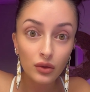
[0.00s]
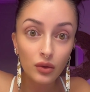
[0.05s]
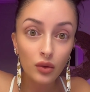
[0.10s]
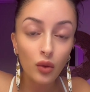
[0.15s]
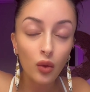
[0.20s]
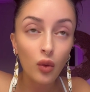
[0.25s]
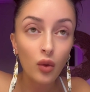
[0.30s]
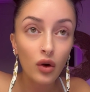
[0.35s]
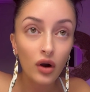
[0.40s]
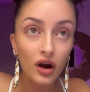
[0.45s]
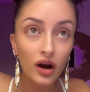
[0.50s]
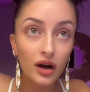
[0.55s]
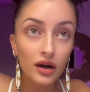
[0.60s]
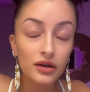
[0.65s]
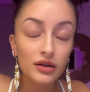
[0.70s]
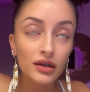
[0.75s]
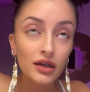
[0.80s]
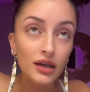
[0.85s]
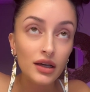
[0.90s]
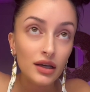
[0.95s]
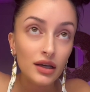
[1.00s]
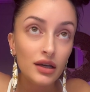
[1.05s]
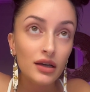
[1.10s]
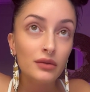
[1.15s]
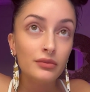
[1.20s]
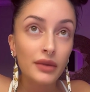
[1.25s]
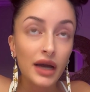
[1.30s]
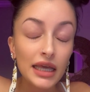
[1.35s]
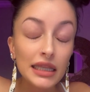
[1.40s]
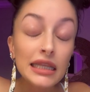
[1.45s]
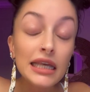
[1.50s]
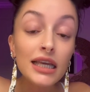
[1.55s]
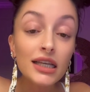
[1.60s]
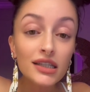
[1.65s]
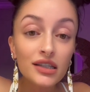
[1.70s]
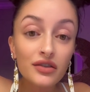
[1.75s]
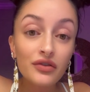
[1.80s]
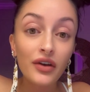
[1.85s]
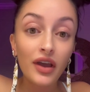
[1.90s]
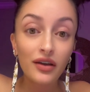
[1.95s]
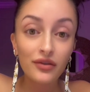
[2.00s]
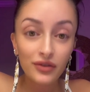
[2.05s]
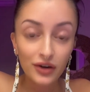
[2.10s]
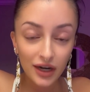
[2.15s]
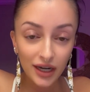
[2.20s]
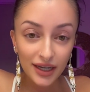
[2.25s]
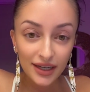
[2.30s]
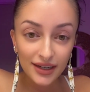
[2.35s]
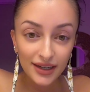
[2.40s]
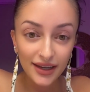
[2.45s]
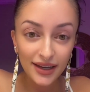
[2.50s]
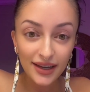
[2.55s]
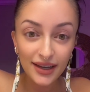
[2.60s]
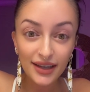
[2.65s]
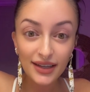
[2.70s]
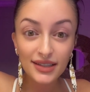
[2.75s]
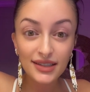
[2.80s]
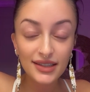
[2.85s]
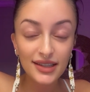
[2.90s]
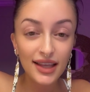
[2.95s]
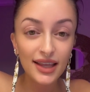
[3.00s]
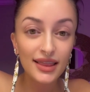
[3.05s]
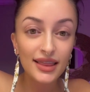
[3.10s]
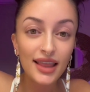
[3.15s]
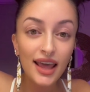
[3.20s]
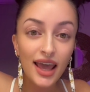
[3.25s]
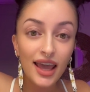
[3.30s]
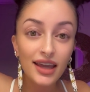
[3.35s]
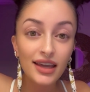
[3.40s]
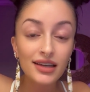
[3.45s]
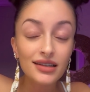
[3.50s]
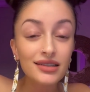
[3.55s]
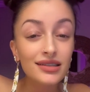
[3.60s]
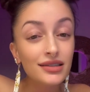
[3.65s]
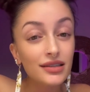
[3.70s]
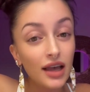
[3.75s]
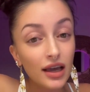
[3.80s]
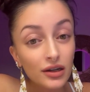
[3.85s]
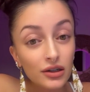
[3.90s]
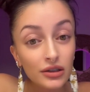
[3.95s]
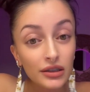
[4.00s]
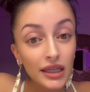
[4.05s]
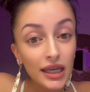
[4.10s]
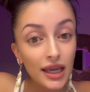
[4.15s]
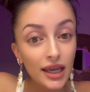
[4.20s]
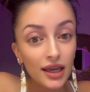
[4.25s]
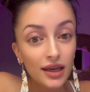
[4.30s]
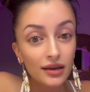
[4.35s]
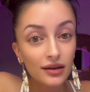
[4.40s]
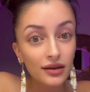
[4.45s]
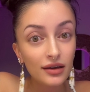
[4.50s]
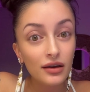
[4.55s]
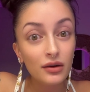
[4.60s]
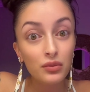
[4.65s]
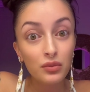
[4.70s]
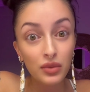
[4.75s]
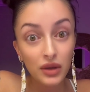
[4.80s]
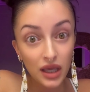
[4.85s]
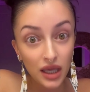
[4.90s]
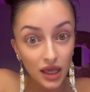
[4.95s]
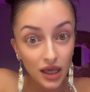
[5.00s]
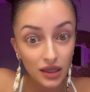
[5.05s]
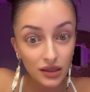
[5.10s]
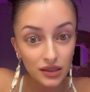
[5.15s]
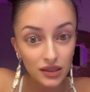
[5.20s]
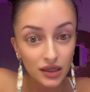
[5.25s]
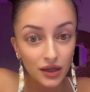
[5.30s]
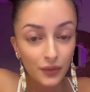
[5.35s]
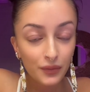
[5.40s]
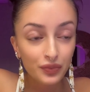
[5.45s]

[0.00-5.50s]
or my least favorite is that they subtly compete.